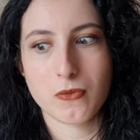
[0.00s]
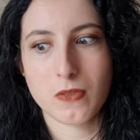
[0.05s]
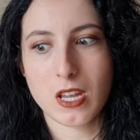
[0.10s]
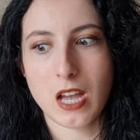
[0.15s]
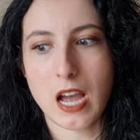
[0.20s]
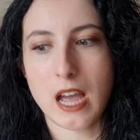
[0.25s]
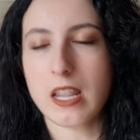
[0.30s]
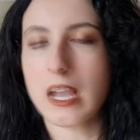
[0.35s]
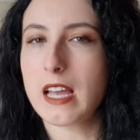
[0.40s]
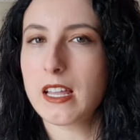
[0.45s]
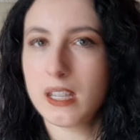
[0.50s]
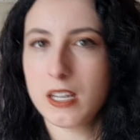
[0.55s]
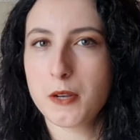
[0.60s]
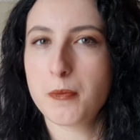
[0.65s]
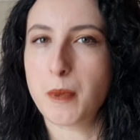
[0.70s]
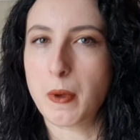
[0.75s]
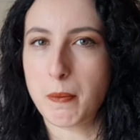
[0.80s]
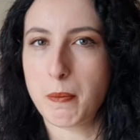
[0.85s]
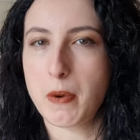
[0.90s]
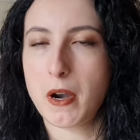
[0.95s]
I like
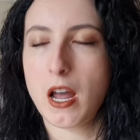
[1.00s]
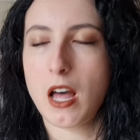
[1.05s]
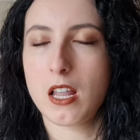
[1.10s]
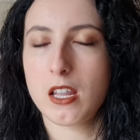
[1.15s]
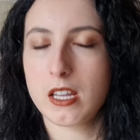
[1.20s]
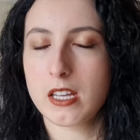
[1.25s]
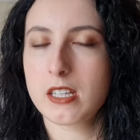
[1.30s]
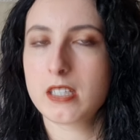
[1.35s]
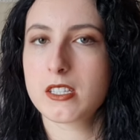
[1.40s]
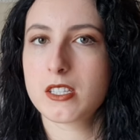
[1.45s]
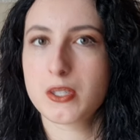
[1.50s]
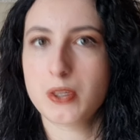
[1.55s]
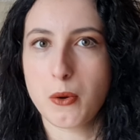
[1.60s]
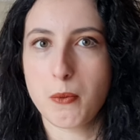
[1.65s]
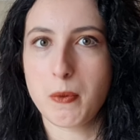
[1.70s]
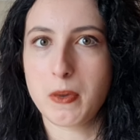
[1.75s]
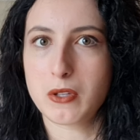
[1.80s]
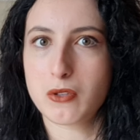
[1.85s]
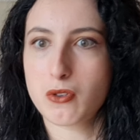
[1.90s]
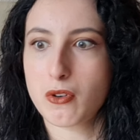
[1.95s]
paper, I like so
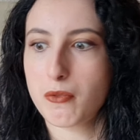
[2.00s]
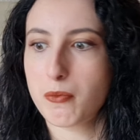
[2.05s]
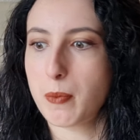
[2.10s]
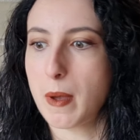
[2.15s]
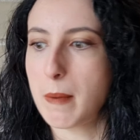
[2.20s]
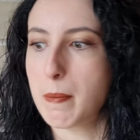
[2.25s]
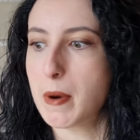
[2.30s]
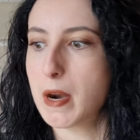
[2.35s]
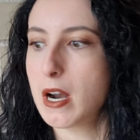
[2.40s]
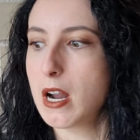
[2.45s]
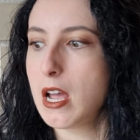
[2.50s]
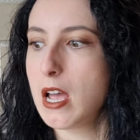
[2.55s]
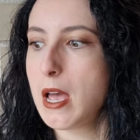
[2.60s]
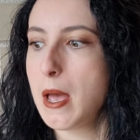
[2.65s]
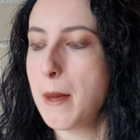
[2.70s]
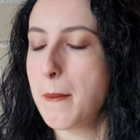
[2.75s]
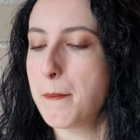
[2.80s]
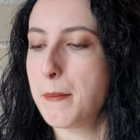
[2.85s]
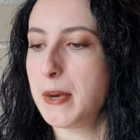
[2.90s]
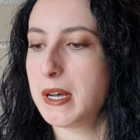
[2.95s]
much of paper,
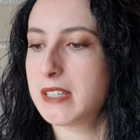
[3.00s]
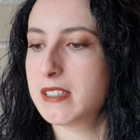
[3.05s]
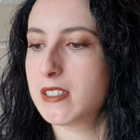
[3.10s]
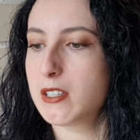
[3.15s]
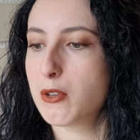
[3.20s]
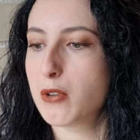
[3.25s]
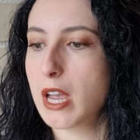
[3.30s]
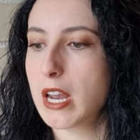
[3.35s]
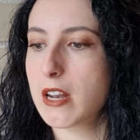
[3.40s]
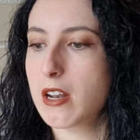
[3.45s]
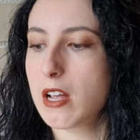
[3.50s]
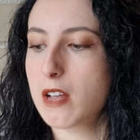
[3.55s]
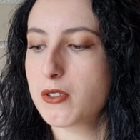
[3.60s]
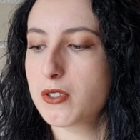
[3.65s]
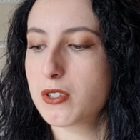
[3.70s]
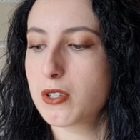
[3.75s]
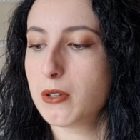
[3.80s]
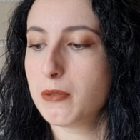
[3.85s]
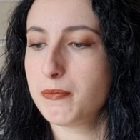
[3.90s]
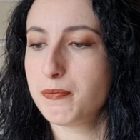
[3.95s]
but you can
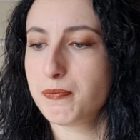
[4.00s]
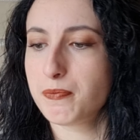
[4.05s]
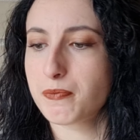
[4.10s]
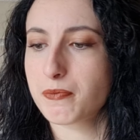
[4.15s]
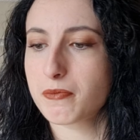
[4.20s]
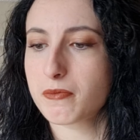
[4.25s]
also